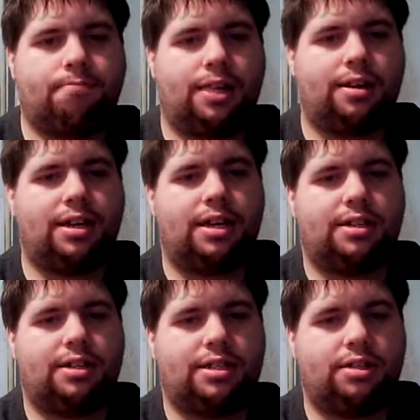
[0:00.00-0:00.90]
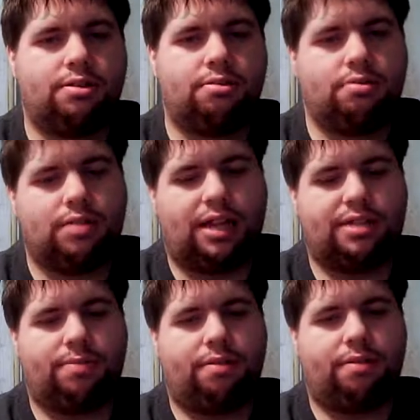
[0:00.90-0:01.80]
Okay, so
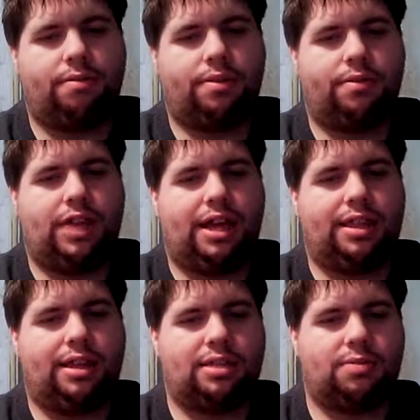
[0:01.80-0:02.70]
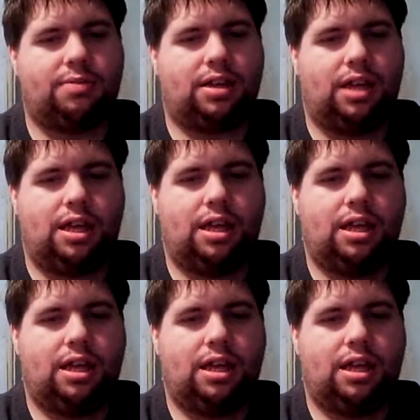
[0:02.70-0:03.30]
that's my review of that. That's my